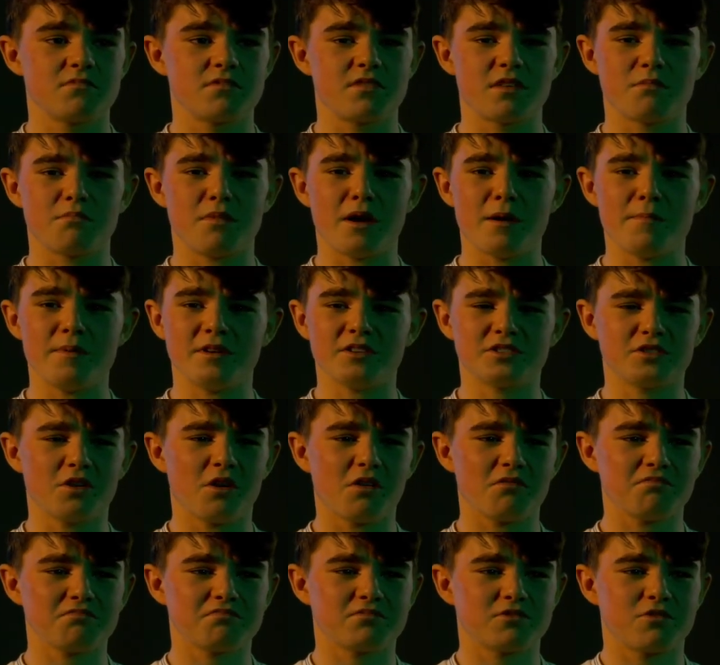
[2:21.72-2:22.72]
then maybe he's
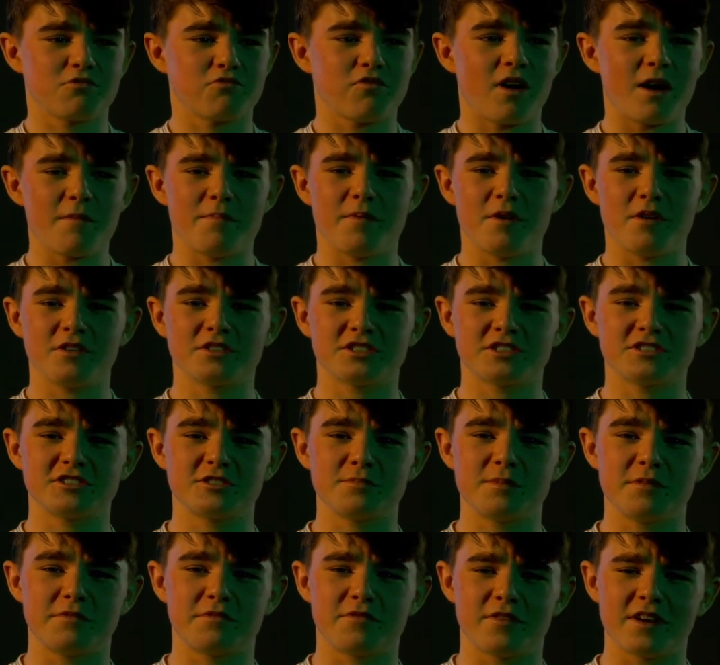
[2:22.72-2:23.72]
not the right person
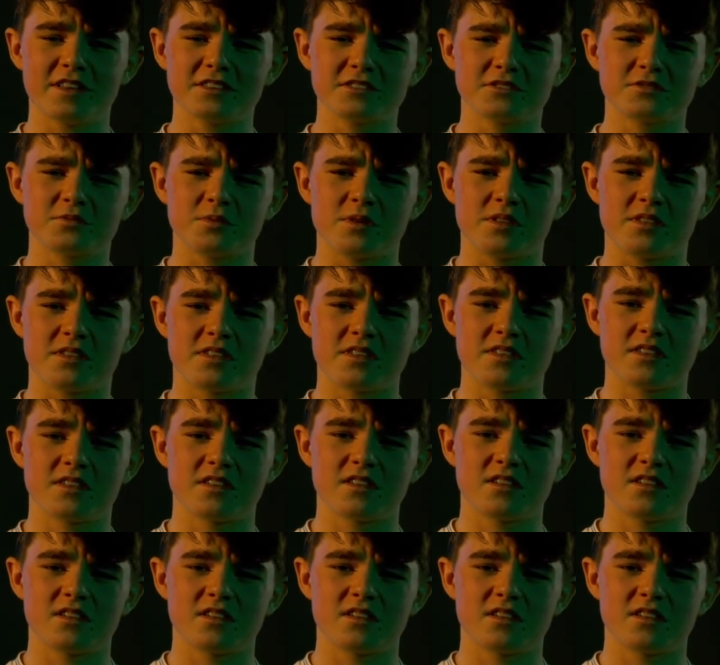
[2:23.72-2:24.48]
to be friends with.